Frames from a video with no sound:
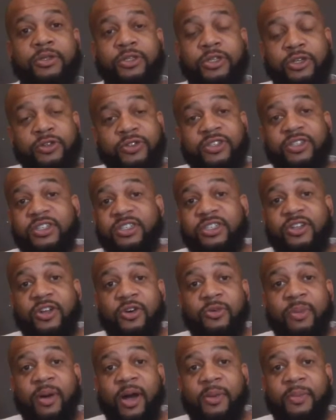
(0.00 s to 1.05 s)
Using the
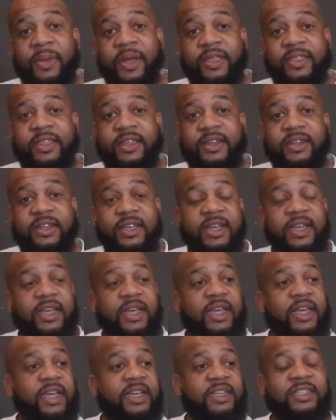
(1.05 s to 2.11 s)
snowball method
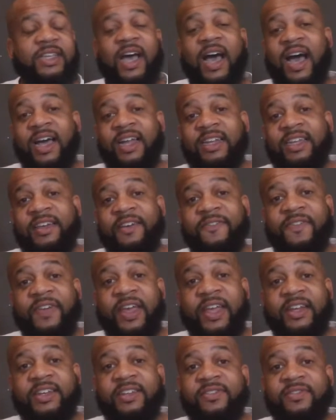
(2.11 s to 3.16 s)
is highly
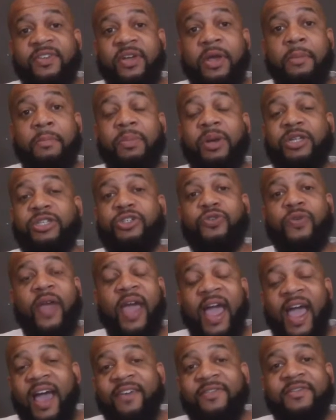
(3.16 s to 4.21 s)
effective, but you
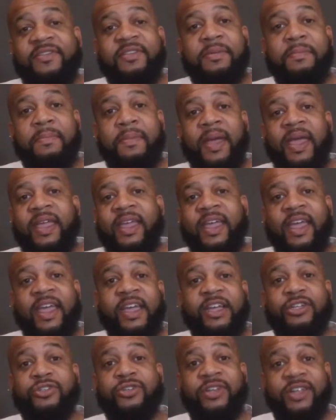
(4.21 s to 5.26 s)
have to make
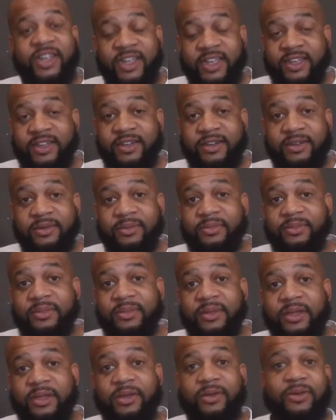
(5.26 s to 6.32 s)
extra income.
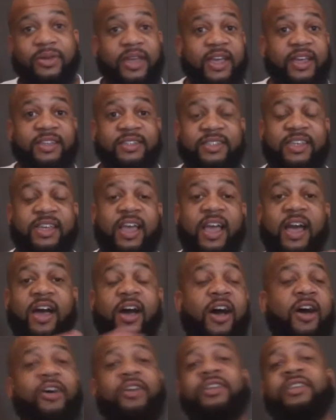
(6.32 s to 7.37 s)
Okay, see how
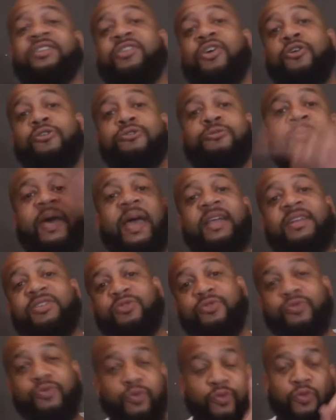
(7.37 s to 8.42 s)
all this goes back
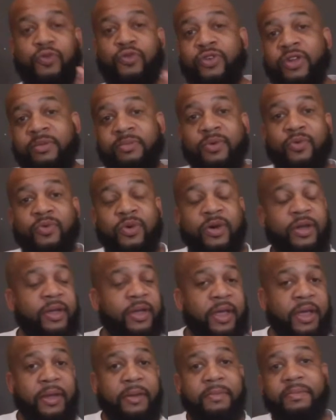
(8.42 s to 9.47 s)
to rule number
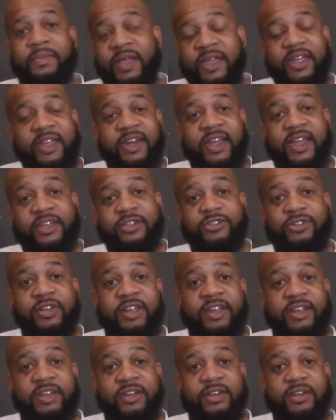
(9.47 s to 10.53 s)
one, making extra
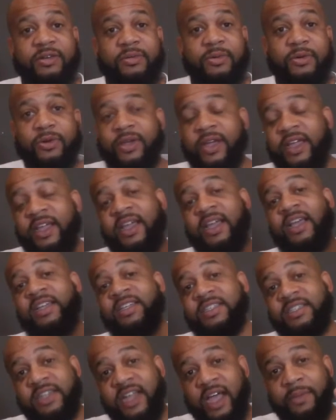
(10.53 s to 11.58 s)
income. Okay,
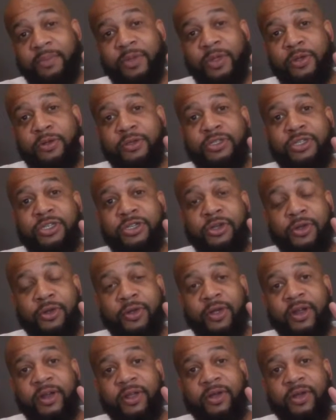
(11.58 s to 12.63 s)
stop using your
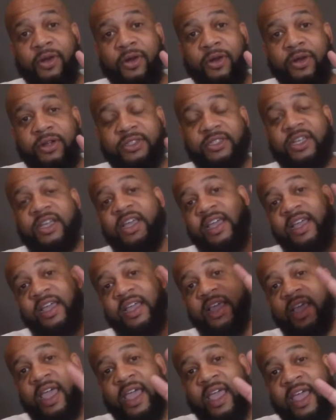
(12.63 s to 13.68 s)
credit cards
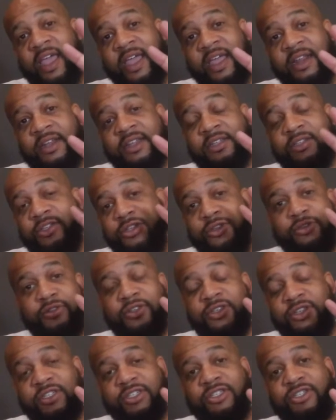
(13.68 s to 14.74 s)
and
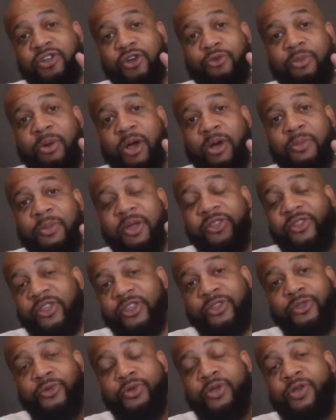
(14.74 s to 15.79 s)
using the snowball
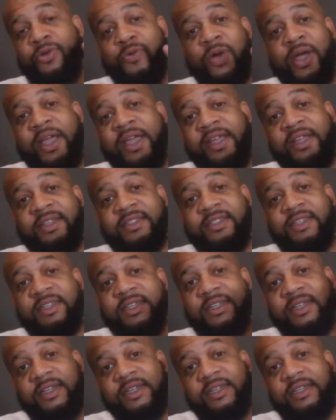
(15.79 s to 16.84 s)
method. Three ways
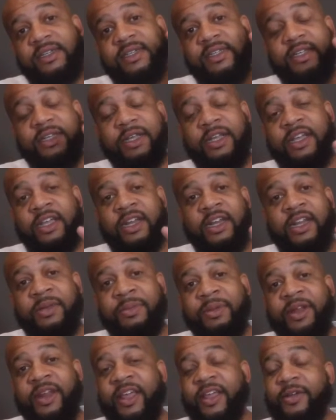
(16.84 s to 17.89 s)
to
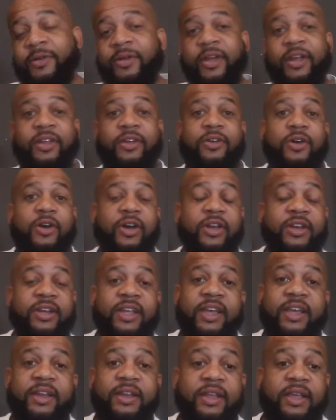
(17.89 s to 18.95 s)
eliminate credit card
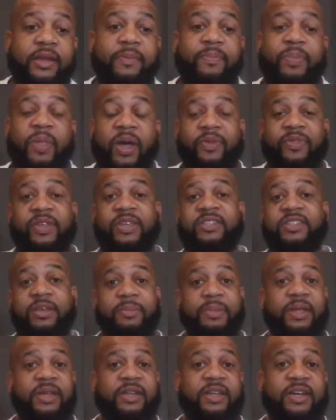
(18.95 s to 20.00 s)
debt. Now, this
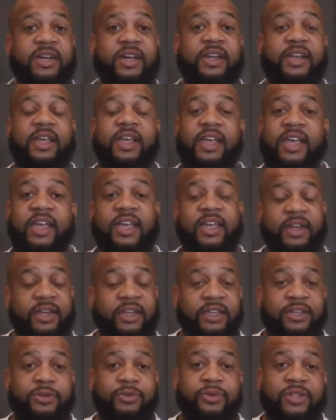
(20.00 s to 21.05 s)
can be done in
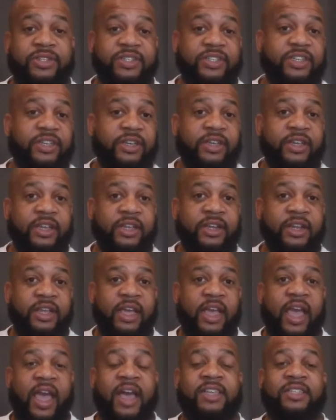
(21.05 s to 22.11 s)
little as a
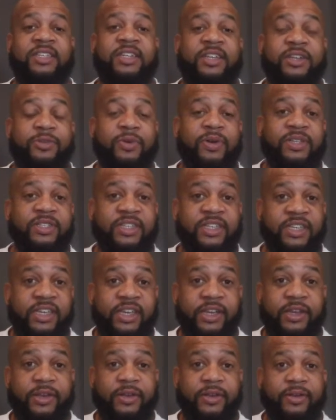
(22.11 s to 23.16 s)
as little as a
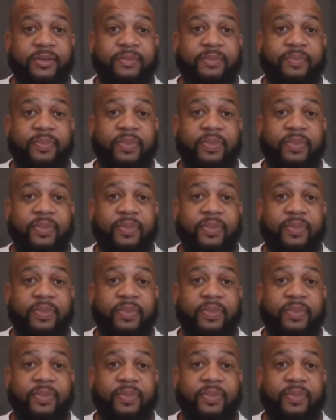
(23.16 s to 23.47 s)
year.